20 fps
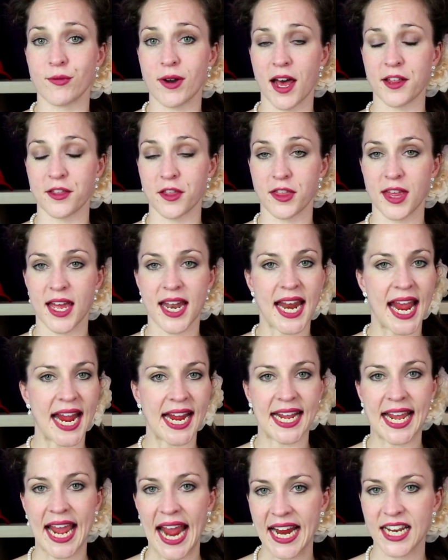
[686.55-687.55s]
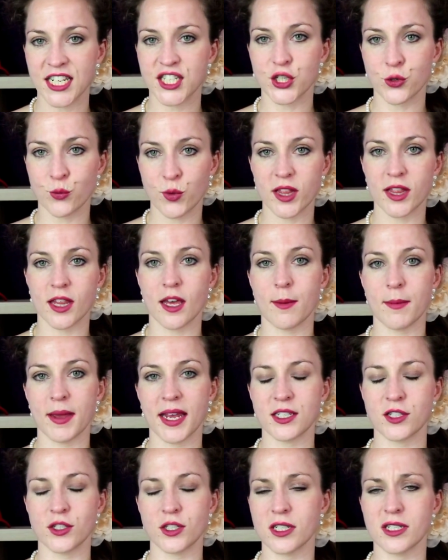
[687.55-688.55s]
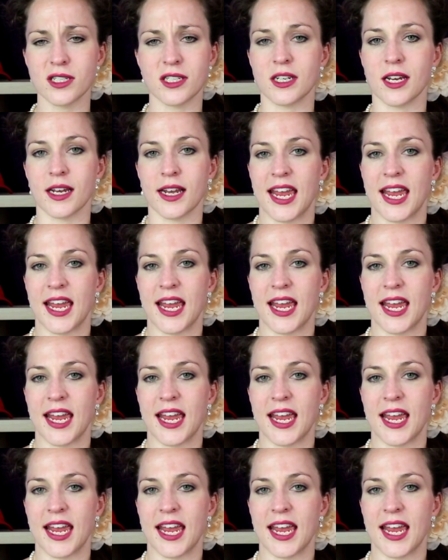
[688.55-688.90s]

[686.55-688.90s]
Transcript: rather than engaging with them is just a